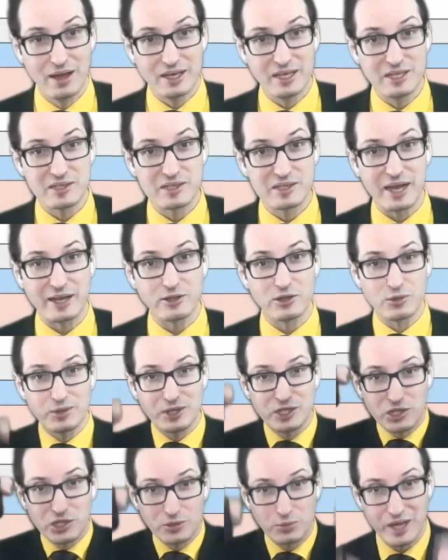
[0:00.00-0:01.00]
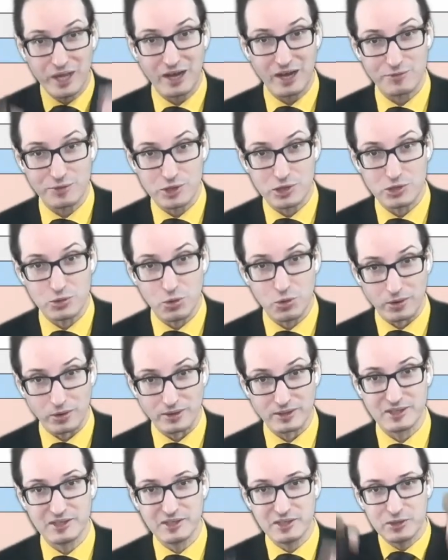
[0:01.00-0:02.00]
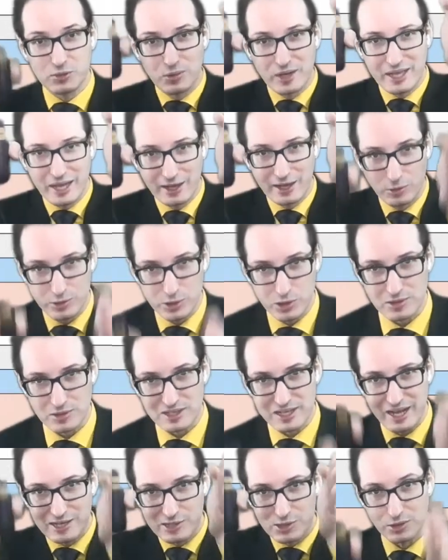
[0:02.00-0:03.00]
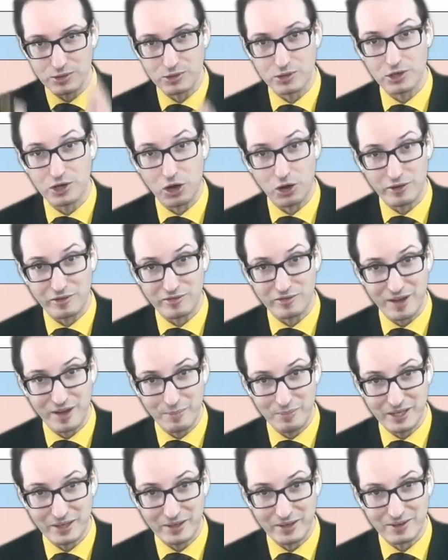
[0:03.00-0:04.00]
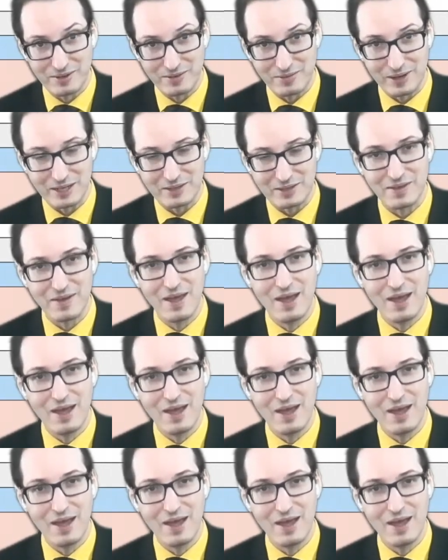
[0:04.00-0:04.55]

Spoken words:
Inside the region, we have a store. This is when I also slice on the column family, right?